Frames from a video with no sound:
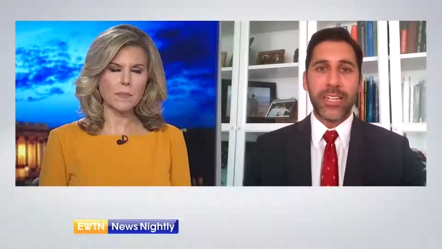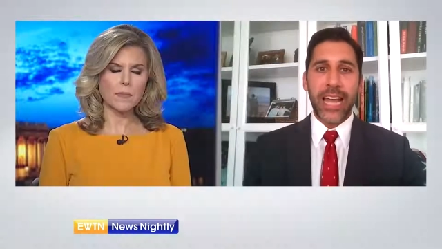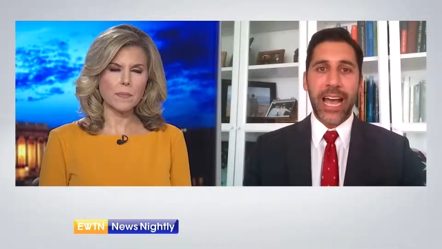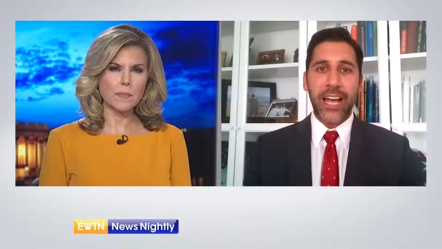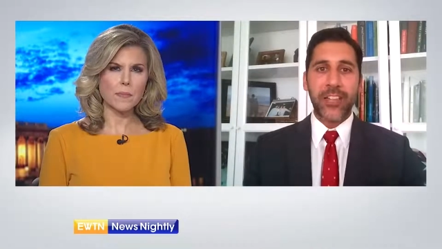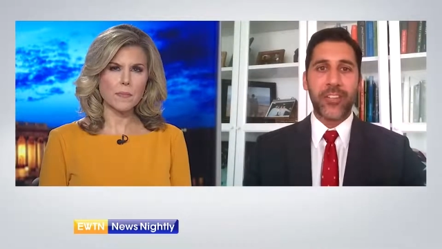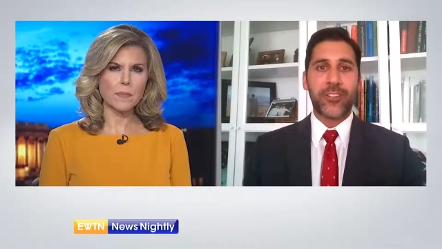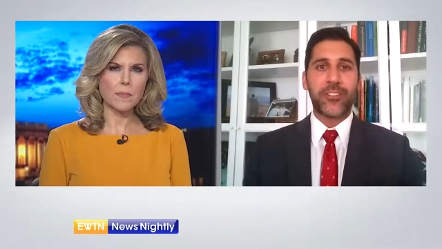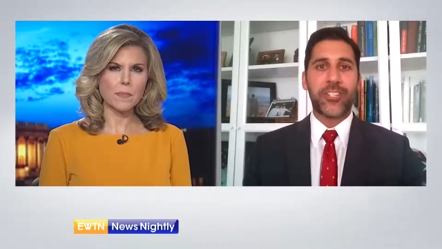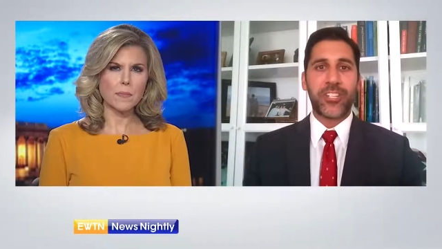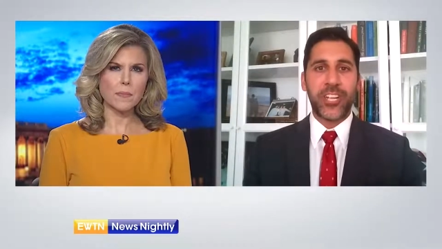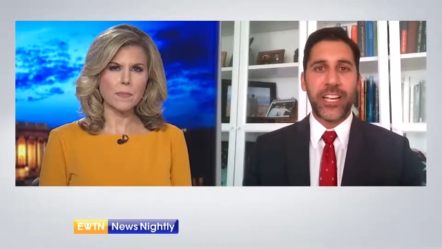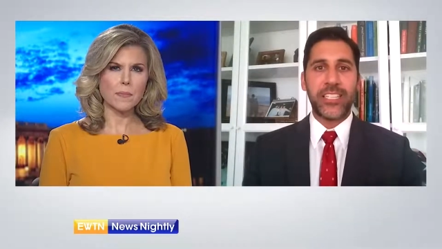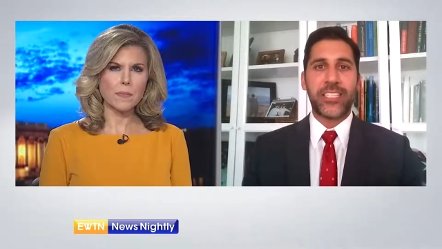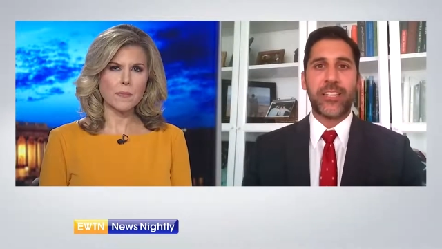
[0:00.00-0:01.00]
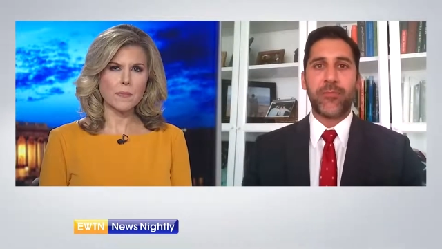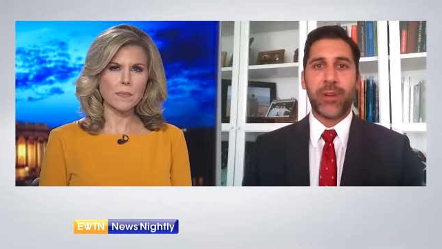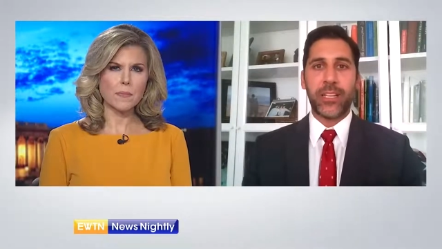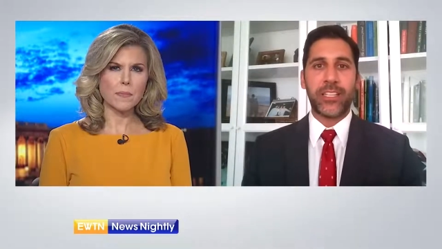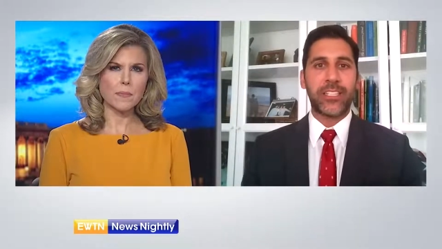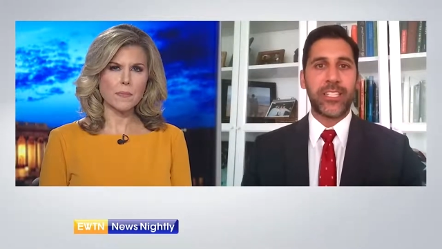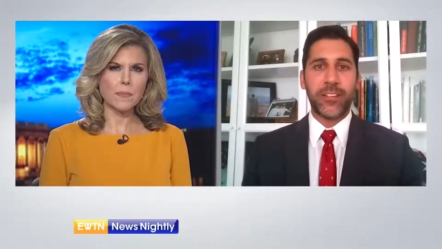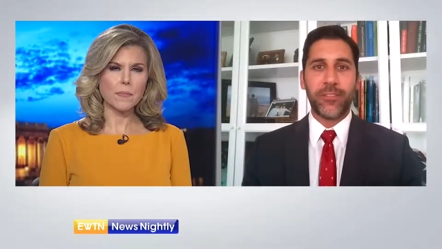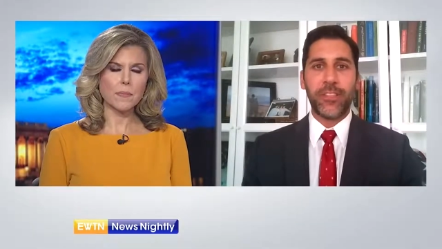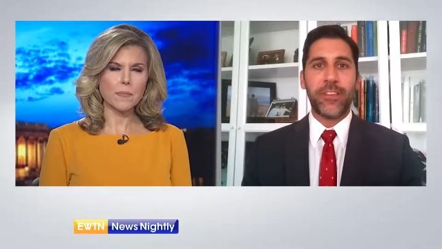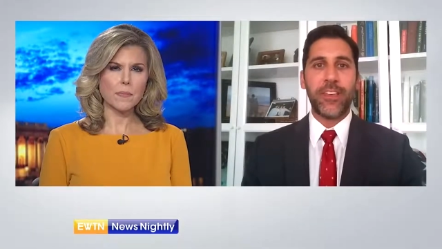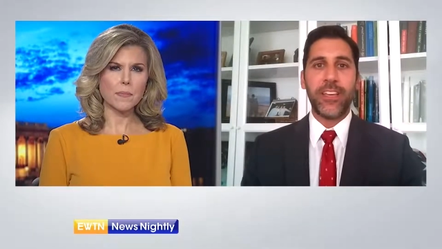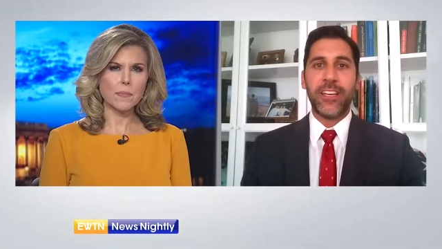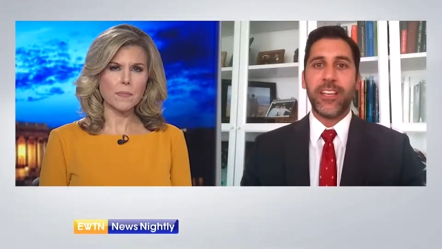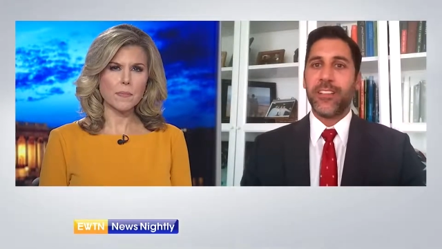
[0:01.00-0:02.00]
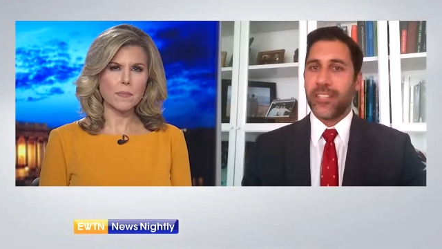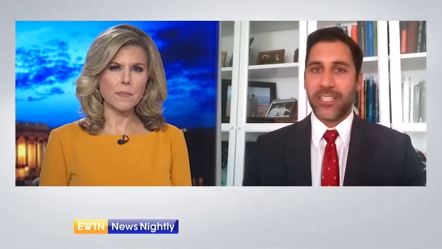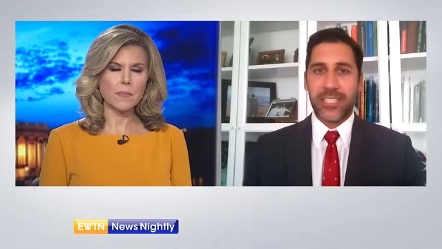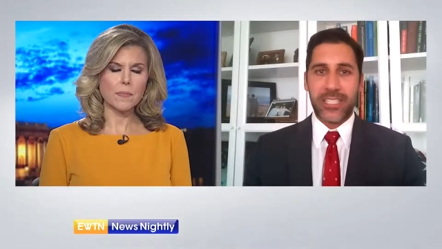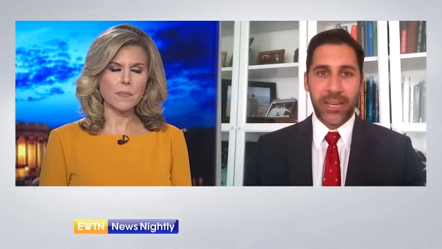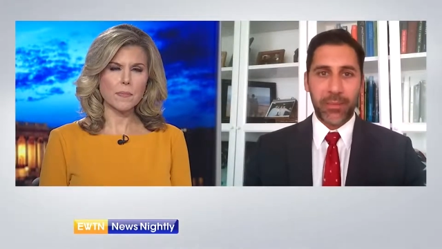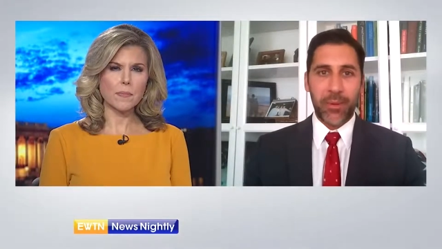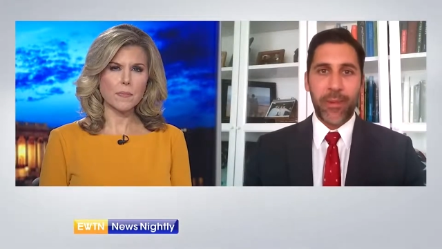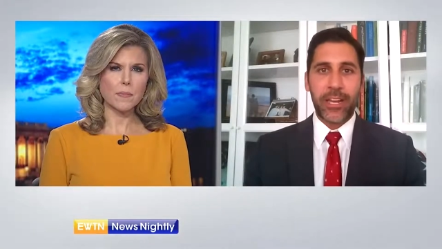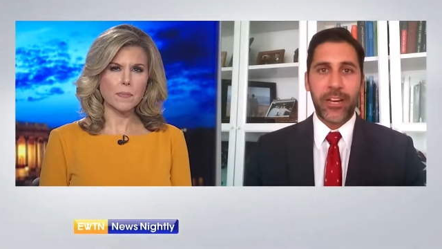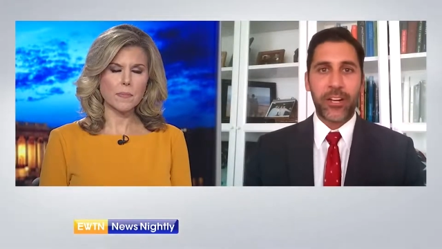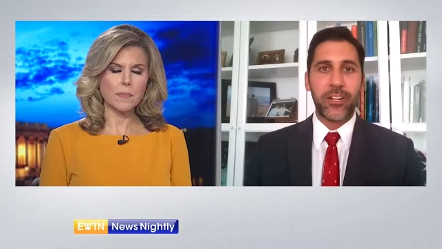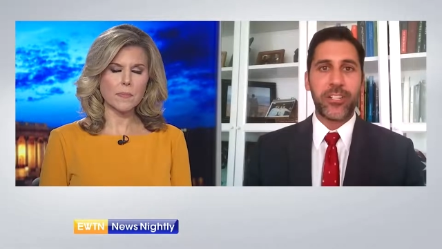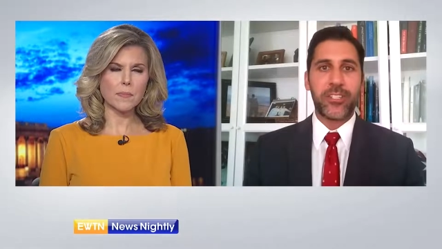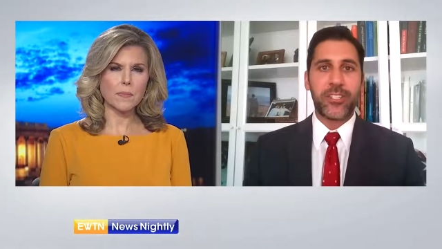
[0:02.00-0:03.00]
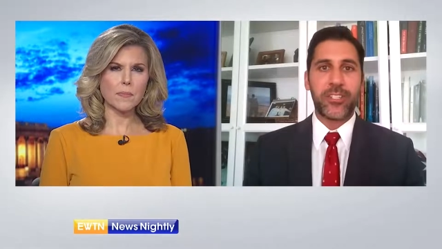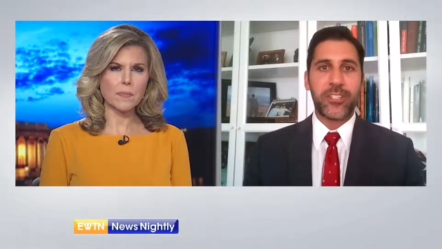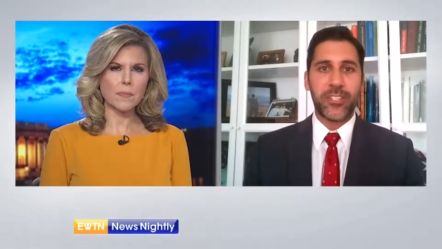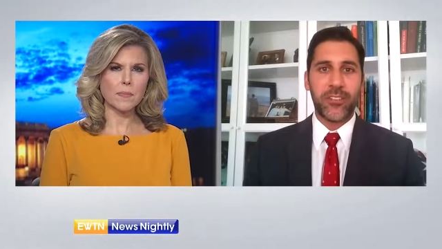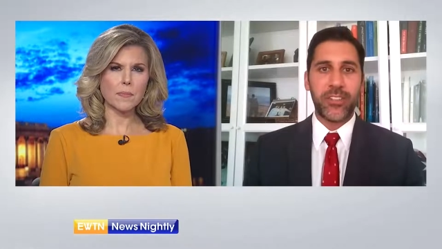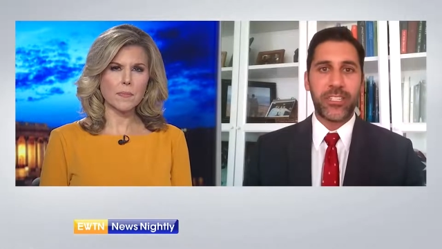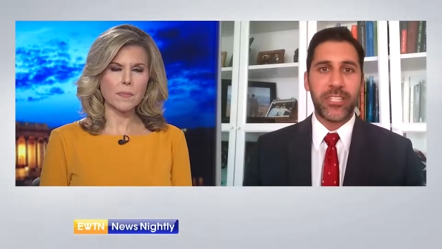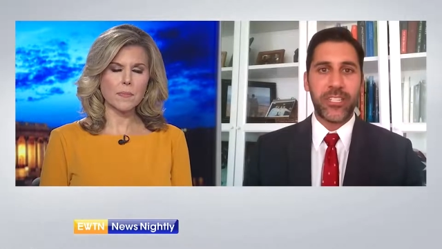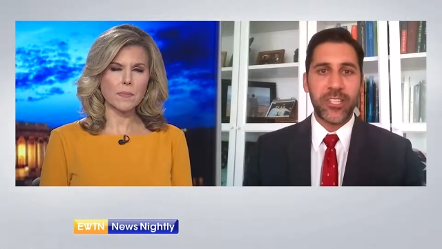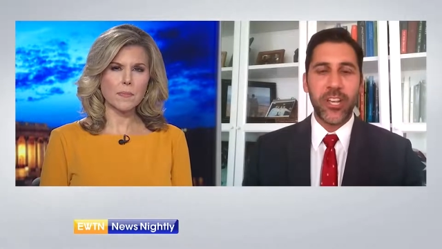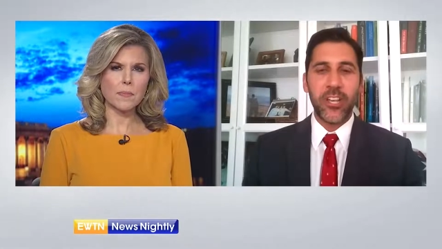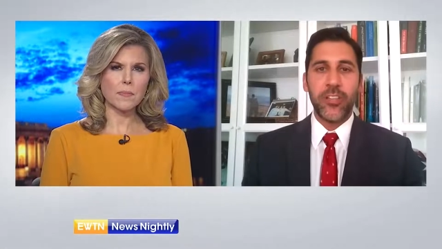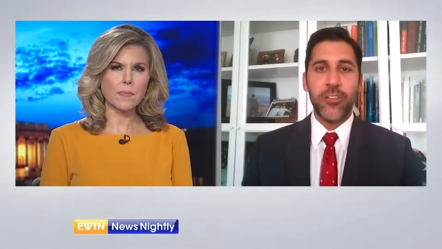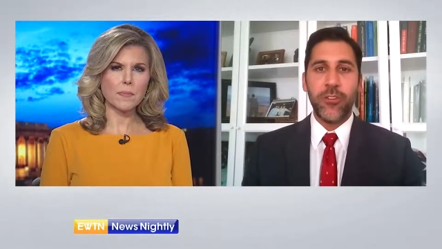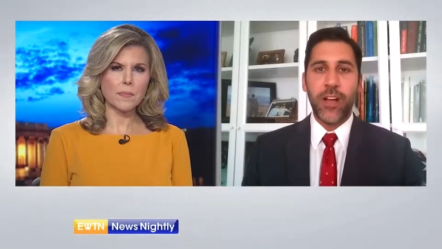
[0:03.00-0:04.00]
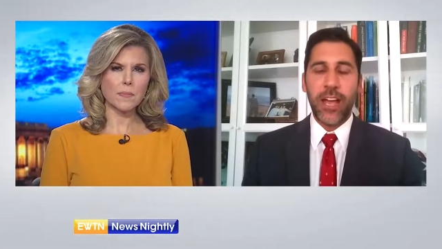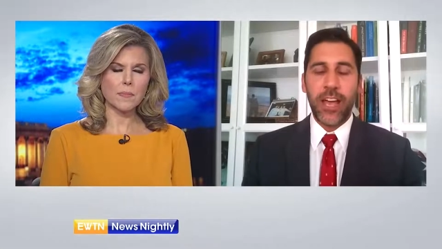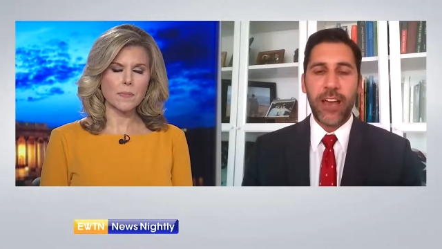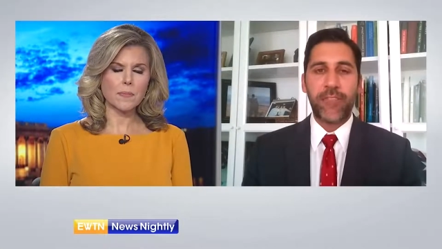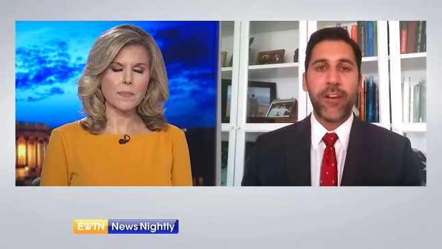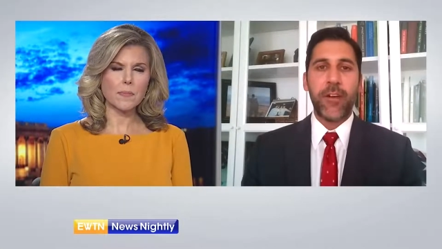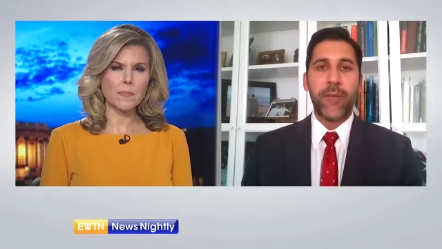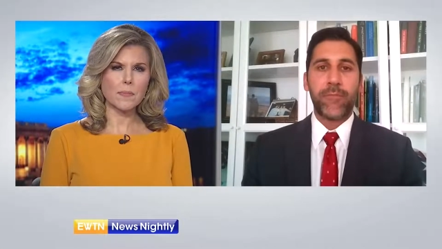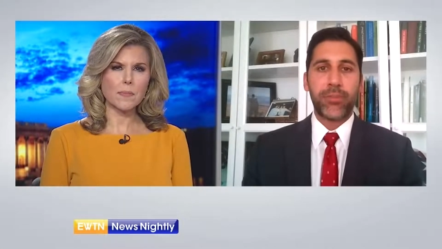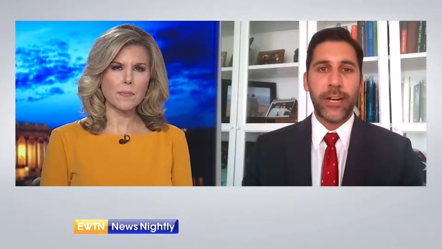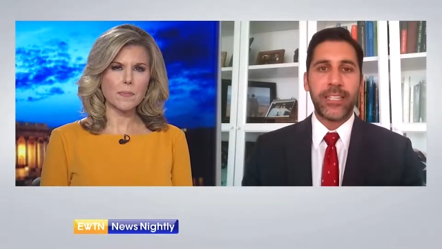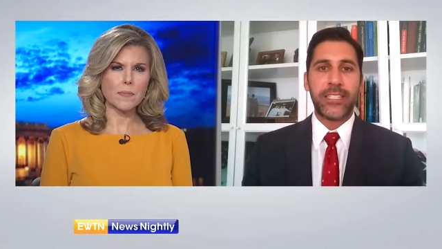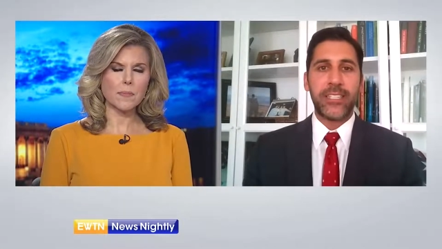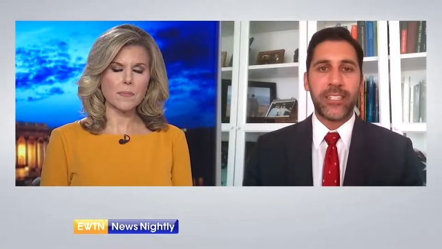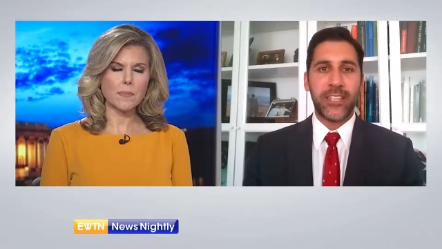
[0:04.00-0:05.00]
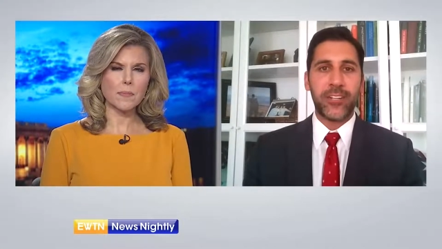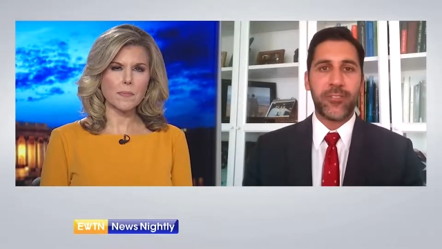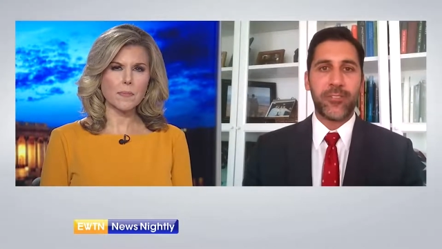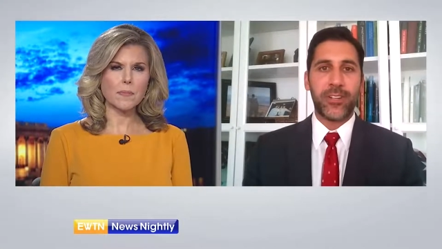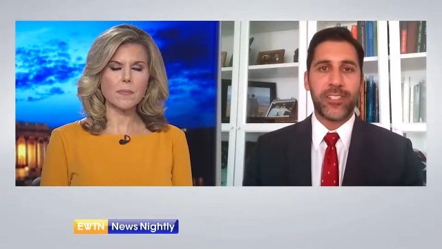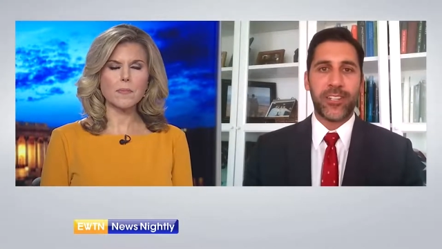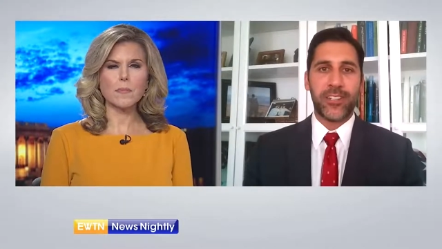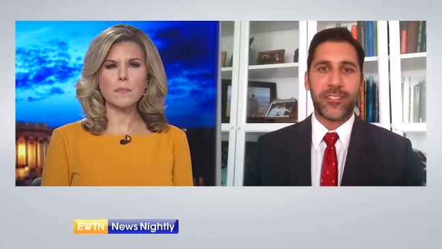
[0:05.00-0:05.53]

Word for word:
Speaker 1: dollars chasing relatively the same amount of goods and services, you have prices increasing.